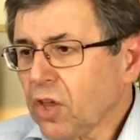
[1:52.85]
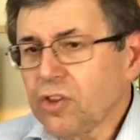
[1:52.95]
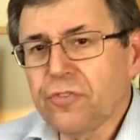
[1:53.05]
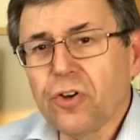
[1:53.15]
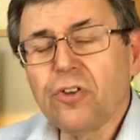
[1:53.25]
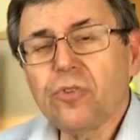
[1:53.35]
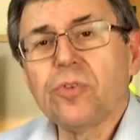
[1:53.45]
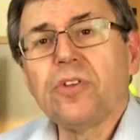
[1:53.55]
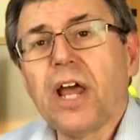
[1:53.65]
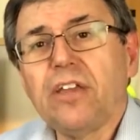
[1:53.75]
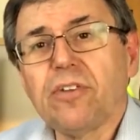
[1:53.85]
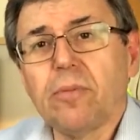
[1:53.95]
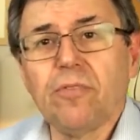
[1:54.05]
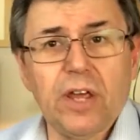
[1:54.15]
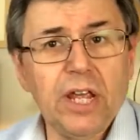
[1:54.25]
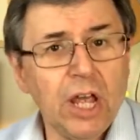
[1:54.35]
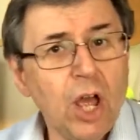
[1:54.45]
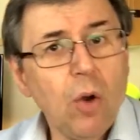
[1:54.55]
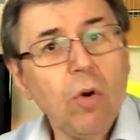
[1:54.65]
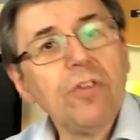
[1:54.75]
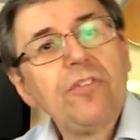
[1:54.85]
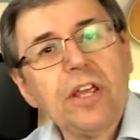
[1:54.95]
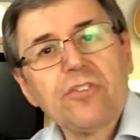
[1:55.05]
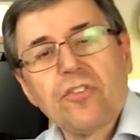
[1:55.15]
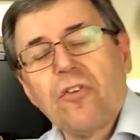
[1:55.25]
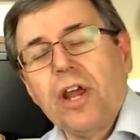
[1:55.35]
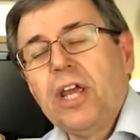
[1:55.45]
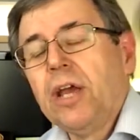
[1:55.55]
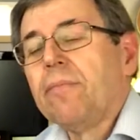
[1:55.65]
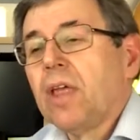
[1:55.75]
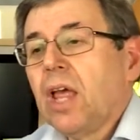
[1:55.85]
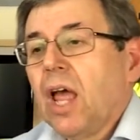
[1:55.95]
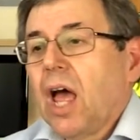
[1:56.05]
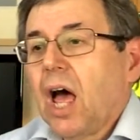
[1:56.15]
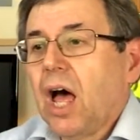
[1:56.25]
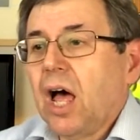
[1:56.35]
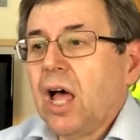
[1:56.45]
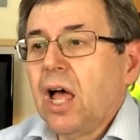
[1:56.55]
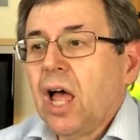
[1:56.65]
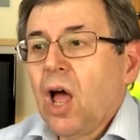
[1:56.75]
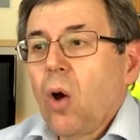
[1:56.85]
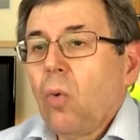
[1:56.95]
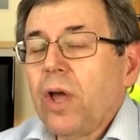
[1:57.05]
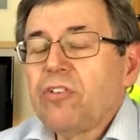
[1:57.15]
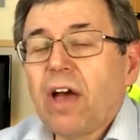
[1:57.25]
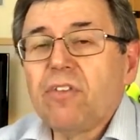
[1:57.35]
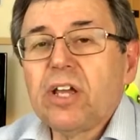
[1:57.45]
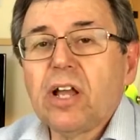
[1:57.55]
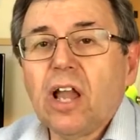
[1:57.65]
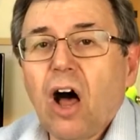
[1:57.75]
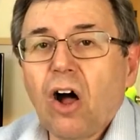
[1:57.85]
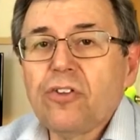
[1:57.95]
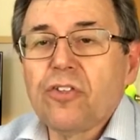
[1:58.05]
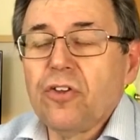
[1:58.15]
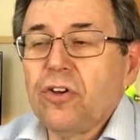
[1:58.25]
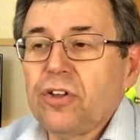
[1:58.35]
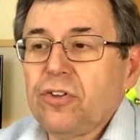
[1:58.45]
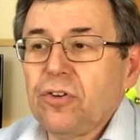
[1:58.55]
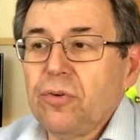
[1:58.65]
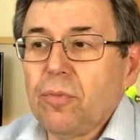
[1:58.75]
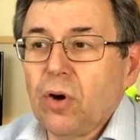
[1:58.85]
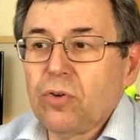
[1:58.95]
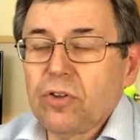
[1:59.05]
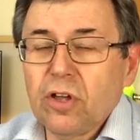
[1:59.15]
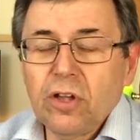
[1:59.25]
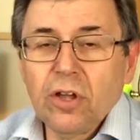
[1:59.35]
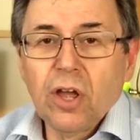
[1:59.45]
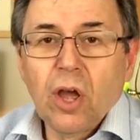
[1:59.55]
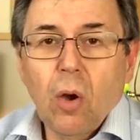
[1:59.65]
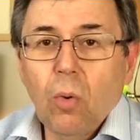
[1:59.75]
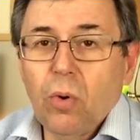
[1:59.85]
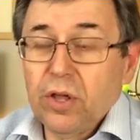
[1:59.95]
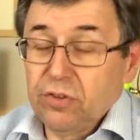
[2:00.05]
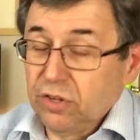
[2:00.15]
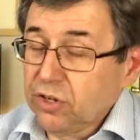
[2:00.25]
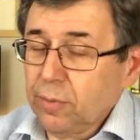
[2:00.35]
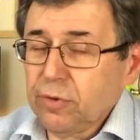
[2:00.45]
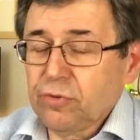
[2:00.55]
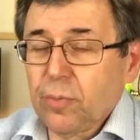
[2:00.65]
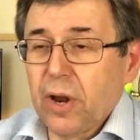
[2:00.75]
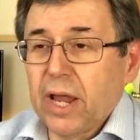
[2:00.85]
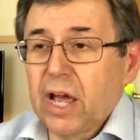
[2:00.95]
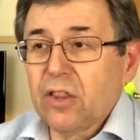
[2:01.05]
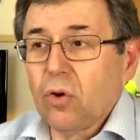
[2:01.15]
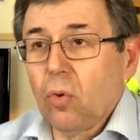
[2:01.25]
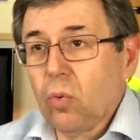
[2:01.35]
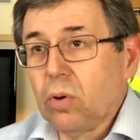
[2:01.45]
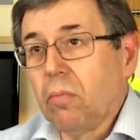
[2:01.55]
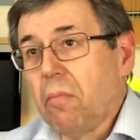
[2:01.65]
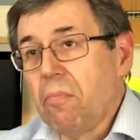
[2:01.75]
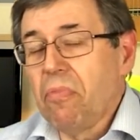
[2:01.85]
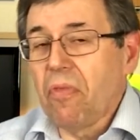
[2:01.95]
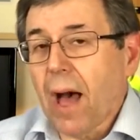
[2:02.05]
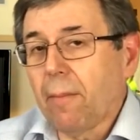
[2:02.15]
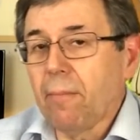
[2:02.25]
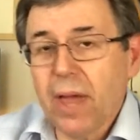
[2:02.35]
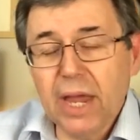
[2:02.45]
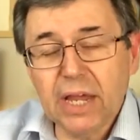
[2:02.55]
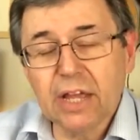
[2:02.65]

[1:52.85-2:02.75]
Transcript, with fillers: The first was an HMV 163, uh, which having a large 32 motor with a double spring, I thought, well, that may